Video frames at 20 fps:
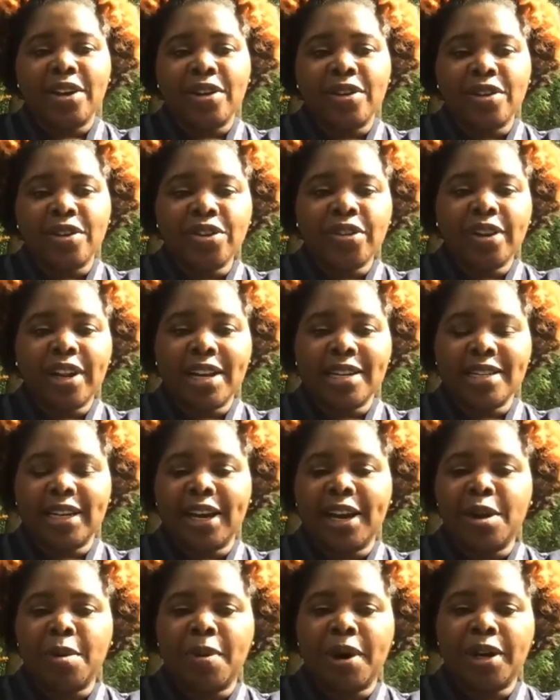neutralizing
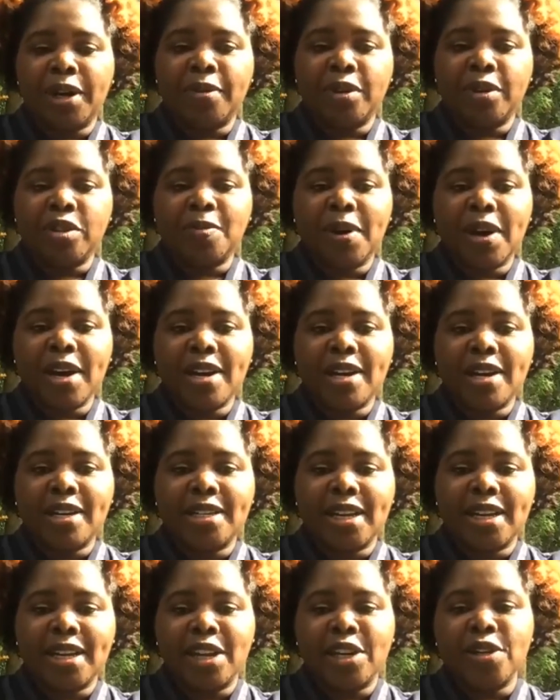antibody
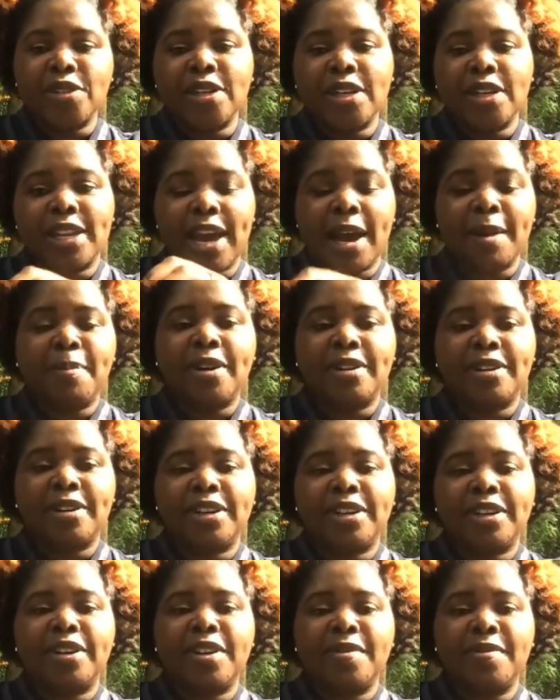response and using that
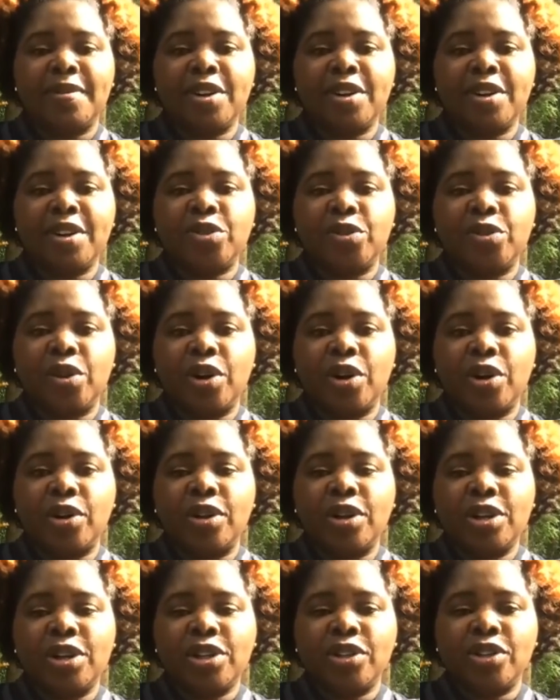particular individual
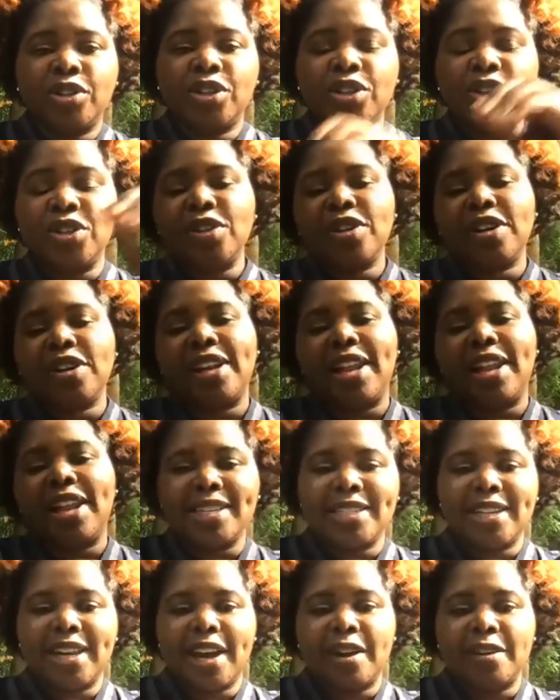to utilize
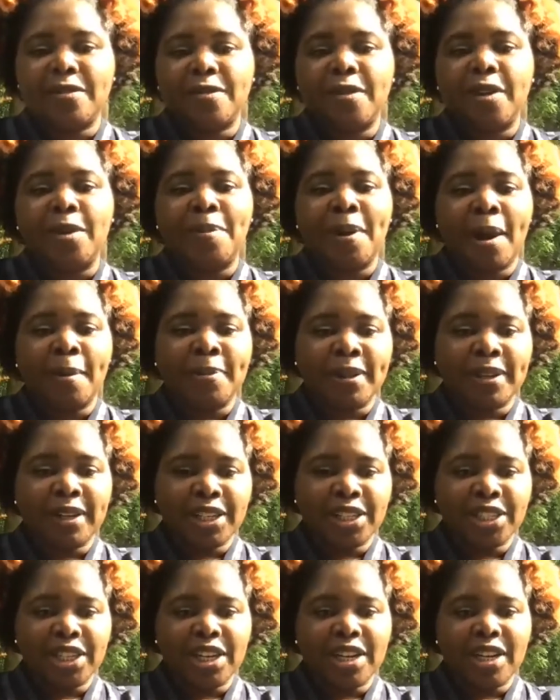that for a
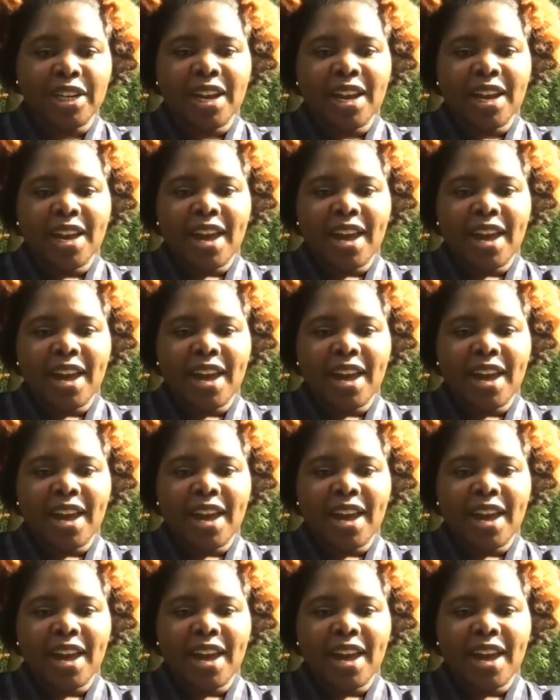population.